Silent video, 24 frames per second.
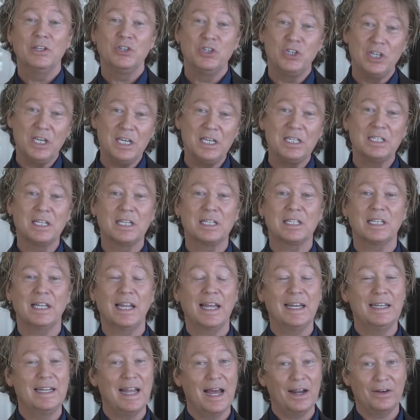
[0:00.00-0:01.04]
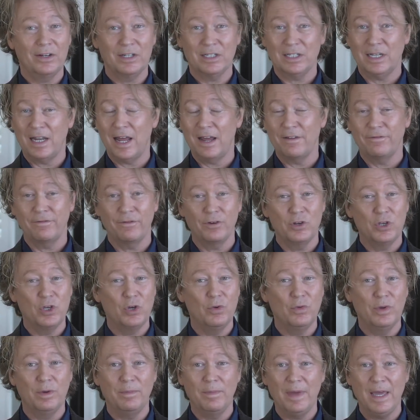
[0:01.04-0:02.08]
Jesus laid down his life for
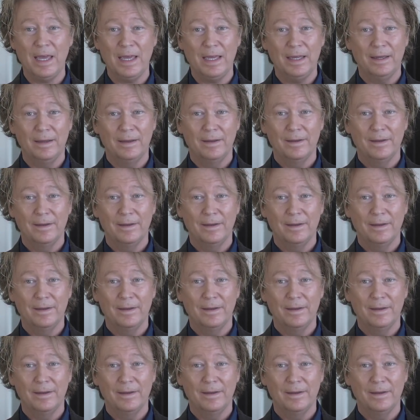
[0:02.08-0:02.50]
you and me.